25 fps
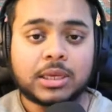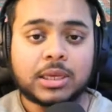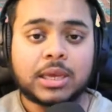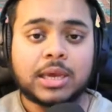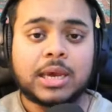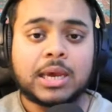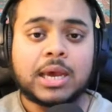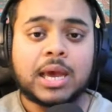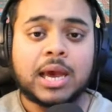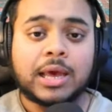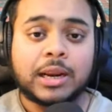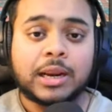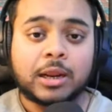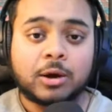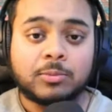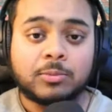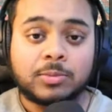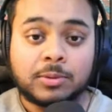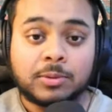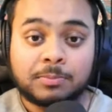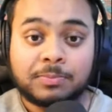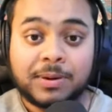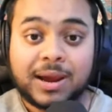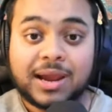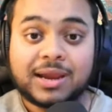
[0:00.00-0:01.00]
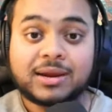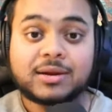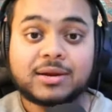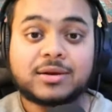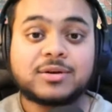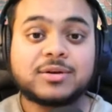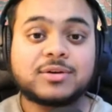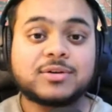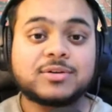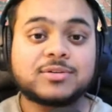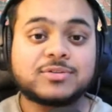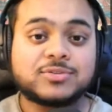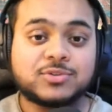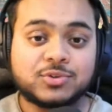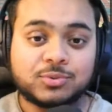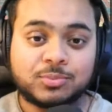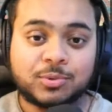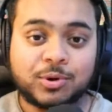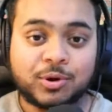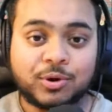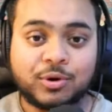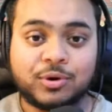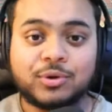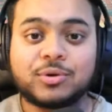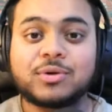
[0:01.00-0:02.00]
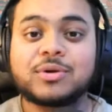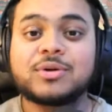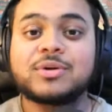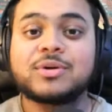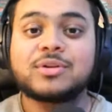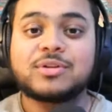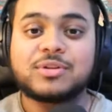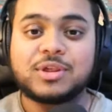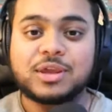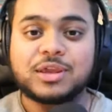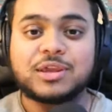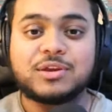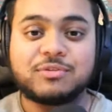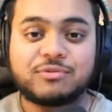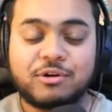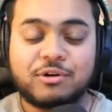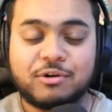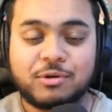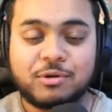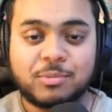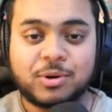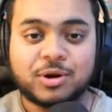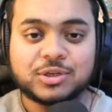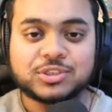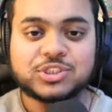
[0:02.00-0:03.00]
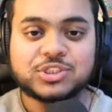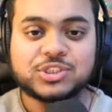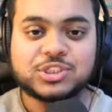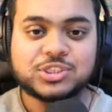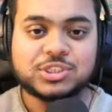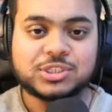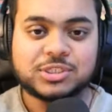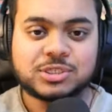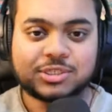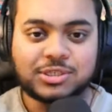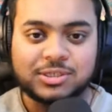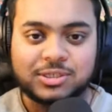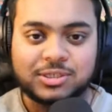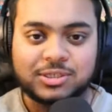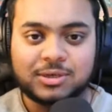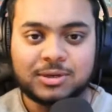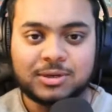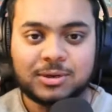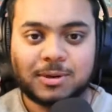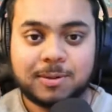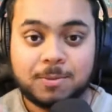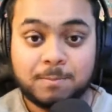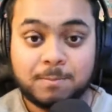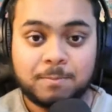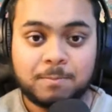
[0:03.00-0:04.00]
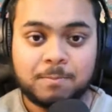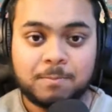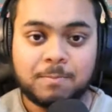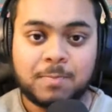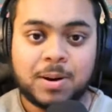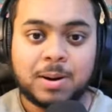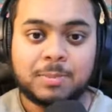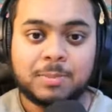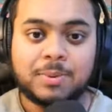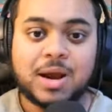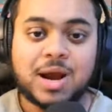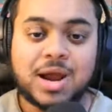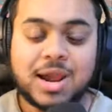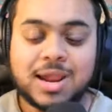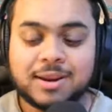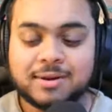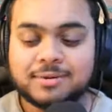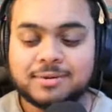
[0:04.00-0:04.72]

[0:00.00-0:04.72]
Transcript: and I'll be back tomorrow. Thank you very much. Bye bye.